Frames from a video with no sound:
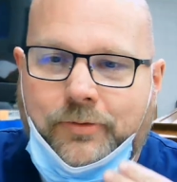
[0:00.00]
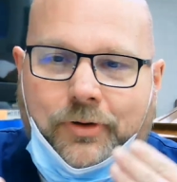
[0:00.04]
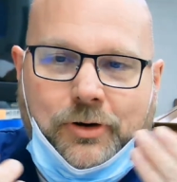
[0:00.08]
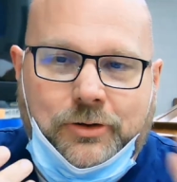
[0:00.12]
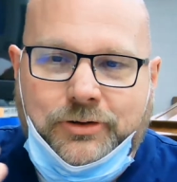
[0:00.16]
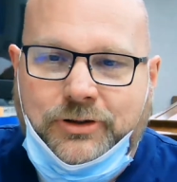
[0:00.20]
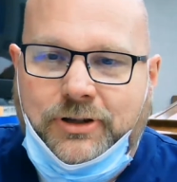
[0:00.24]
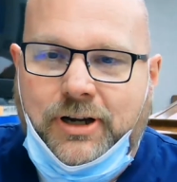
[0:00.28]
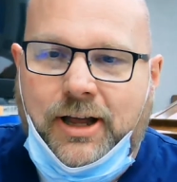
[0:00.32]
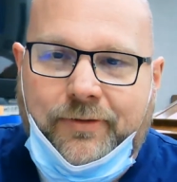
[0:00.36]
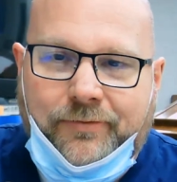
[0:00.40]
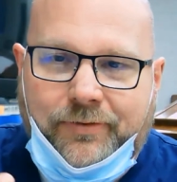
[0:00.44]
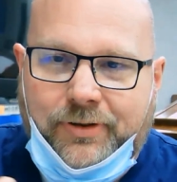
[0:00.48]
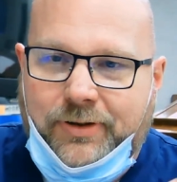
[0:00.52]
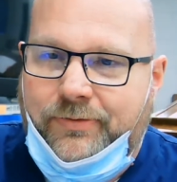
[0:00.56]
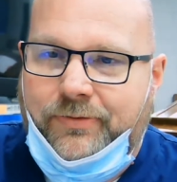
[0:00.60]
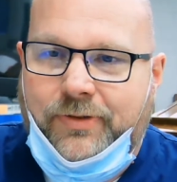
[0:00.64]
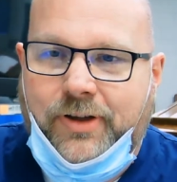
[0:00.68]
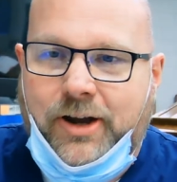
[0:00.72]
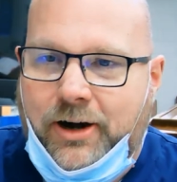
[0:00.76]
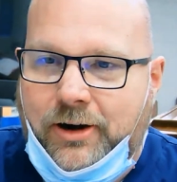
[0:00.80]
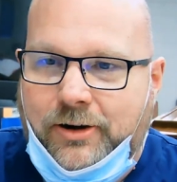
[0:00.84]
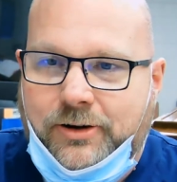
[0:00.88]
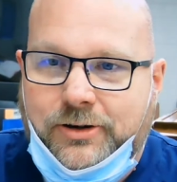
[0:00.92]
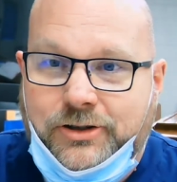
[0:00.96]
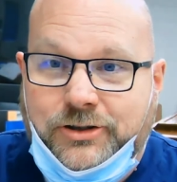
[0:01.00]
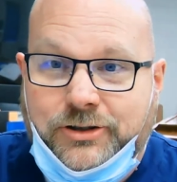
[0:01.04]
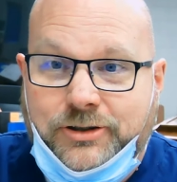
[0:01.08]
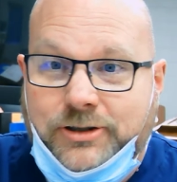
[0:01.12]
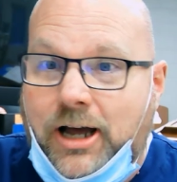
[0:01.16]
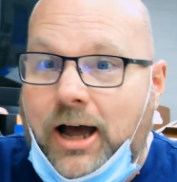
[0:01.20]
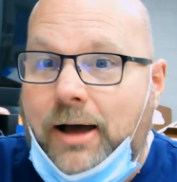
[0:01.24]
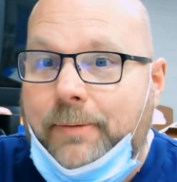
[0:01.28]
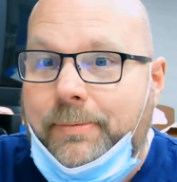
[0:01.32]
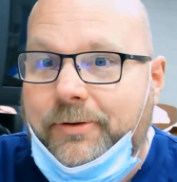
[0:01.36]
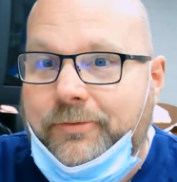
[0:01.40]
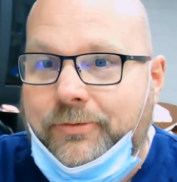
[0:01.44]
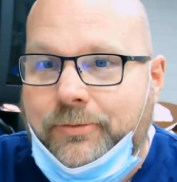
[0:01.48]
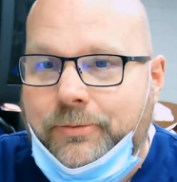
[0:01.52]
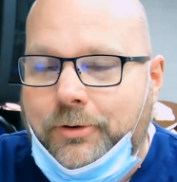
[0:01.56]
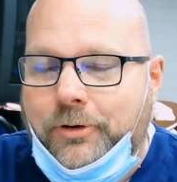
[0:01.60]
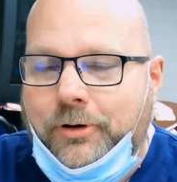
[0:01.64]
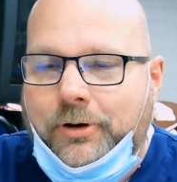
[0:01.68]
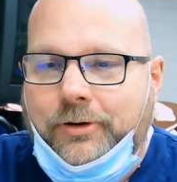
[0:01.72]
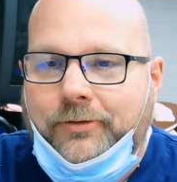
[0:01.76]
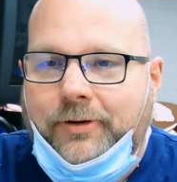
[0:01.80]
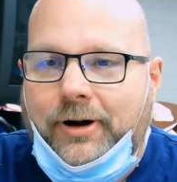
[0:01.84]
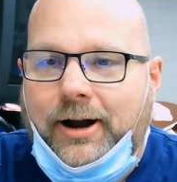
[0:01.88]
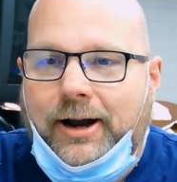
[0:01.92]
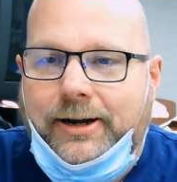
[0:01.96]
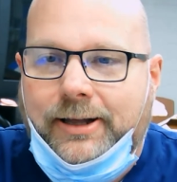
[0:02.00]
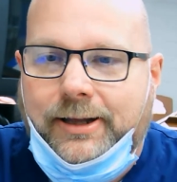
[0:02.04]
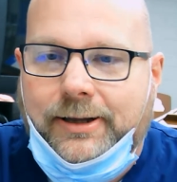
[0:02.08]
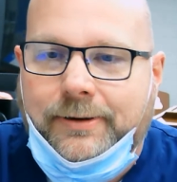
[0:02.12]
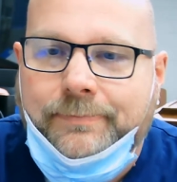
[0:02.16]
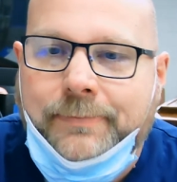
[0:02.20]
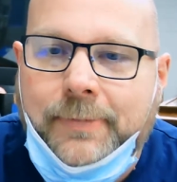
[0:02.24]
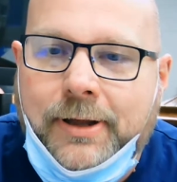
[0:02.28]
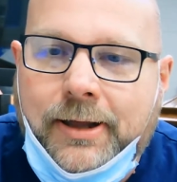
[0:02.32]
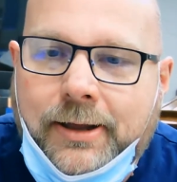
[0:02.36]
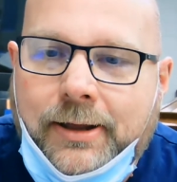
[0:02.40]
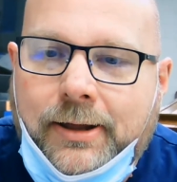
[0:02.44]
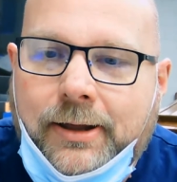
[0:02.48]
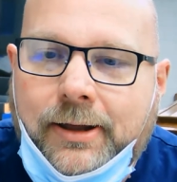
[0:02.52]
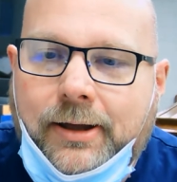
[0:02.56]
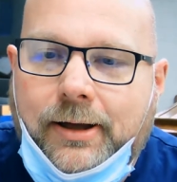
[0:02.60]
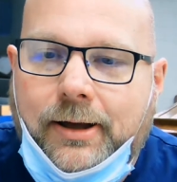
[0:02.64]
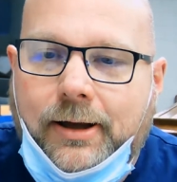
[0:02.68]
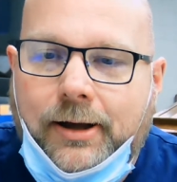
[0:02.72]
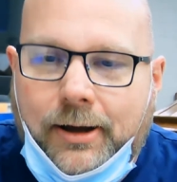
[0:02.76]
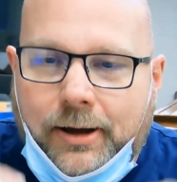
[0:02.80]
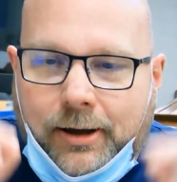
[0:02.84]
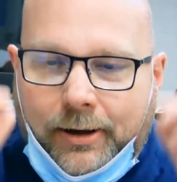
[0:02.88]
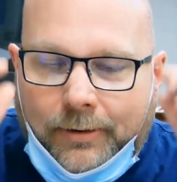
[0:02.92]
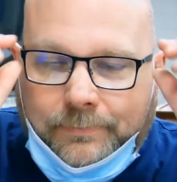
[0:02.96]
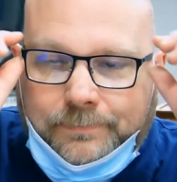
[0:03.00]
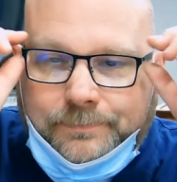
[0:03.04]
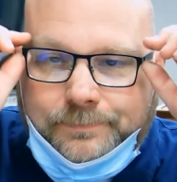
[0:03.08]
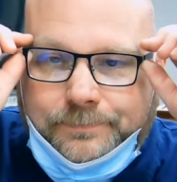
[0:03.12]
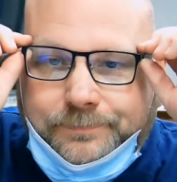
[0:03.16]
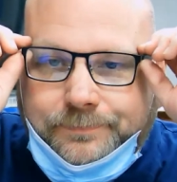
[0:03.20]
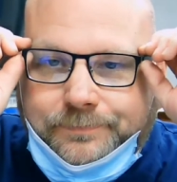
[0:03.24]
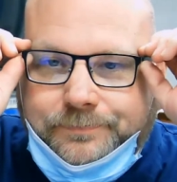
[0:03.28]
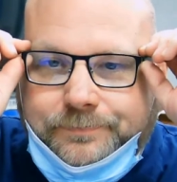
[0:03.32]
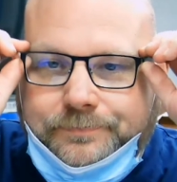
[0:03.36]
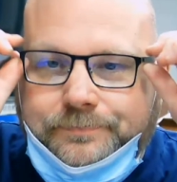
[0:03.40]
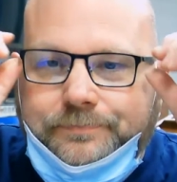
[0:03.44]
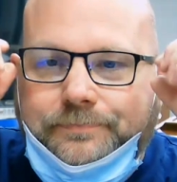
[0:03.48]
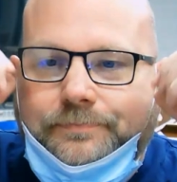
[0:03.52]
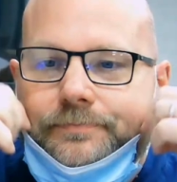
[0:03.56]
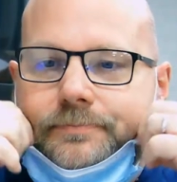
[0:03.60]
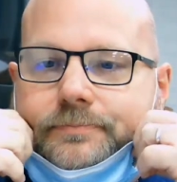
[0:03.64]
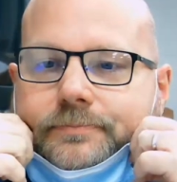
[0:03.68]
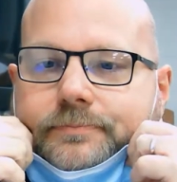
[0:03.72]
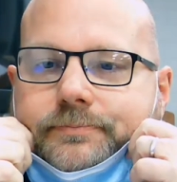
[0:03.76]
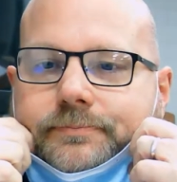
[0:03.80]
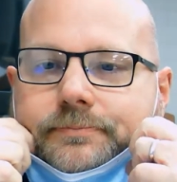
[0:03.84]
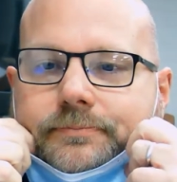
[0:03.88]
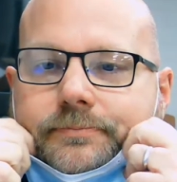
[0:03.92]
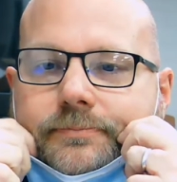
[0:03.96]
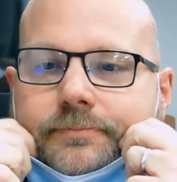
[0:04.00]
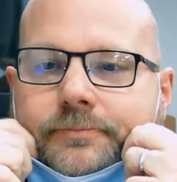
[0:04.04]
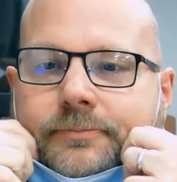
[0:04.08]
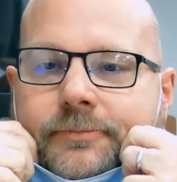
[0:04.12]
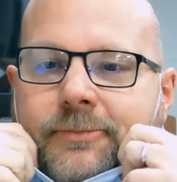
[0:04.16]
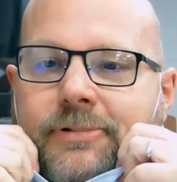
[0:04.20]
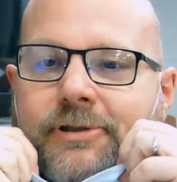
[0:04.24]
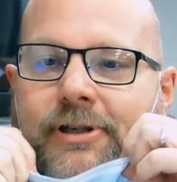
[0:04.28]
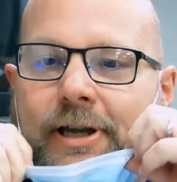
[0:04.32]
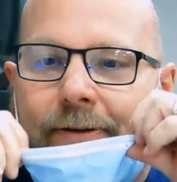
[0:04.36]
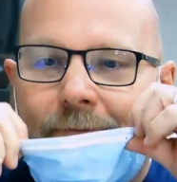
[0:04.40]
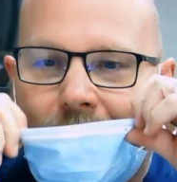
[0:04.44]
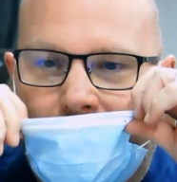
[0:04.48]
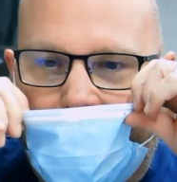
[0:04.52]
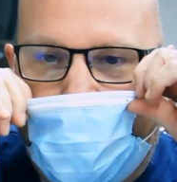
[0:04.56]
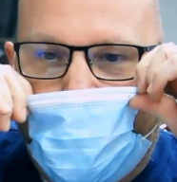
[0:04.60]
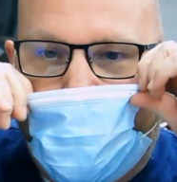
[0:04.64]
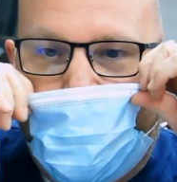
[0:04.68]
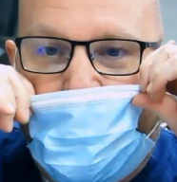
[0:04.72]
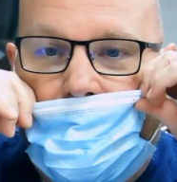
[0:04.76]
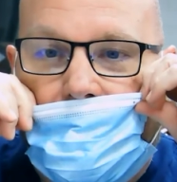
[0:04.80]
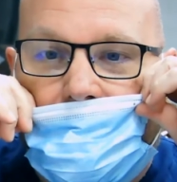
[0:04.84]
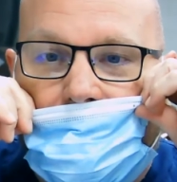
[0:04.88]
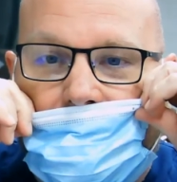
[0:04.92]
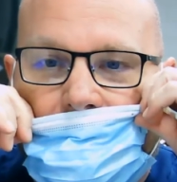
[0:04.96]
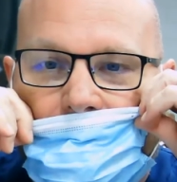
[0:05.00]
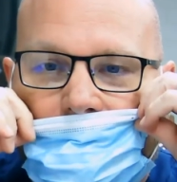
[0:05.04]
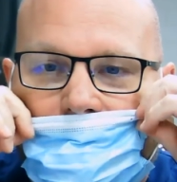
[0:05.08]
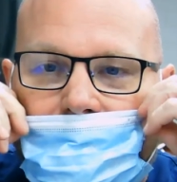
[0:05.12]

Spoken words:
There's nothing there to stop it from going right in. Same thing with this.